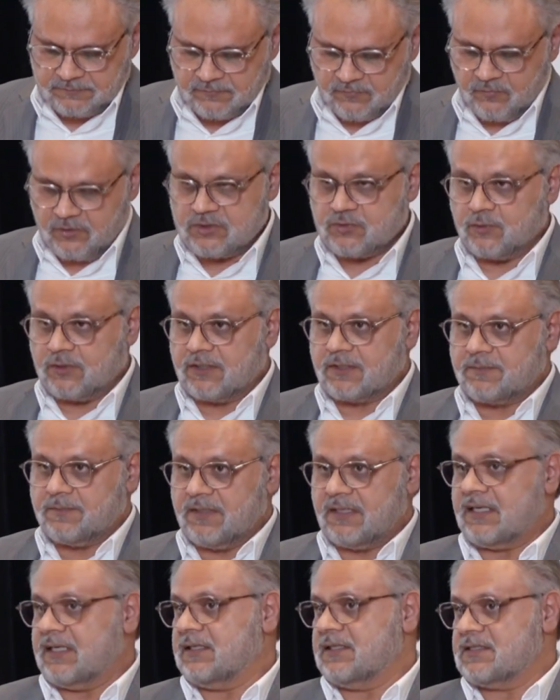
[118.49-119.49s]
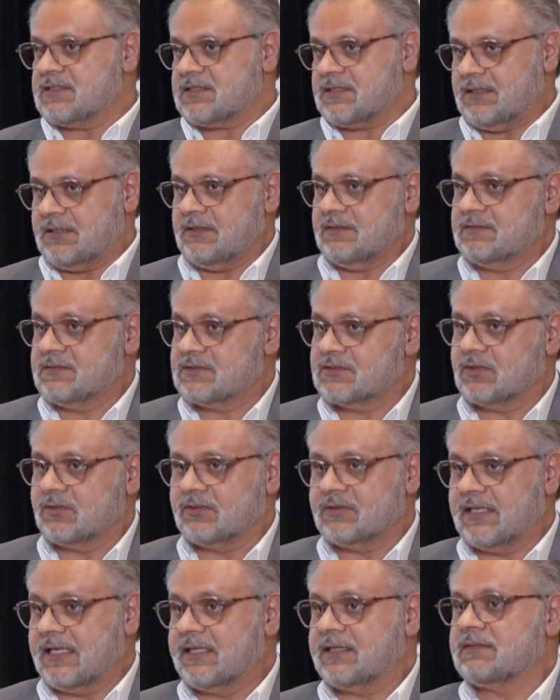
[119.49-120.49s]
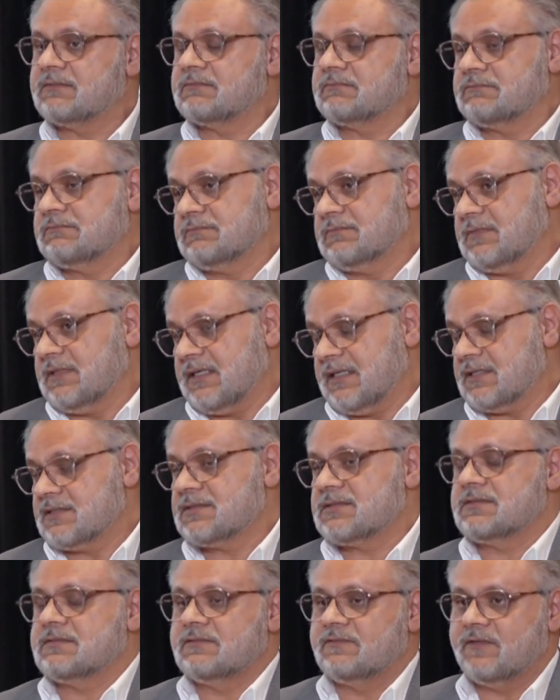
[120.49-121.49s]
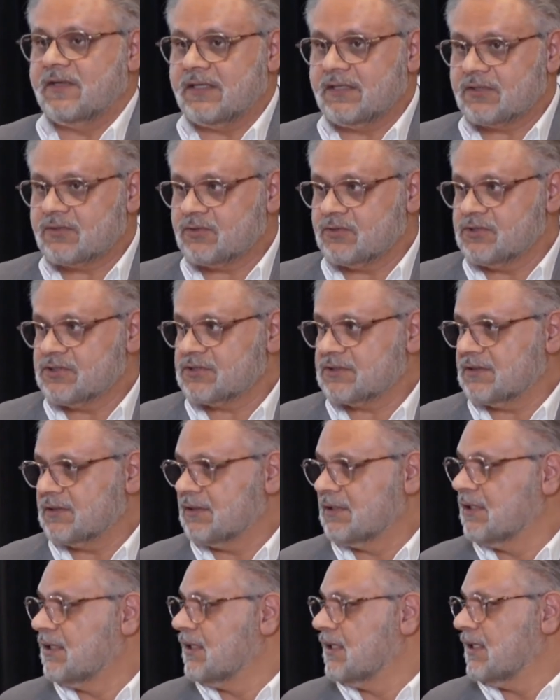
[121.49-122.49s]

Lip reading: which work behind the scenes, so that is very crucial.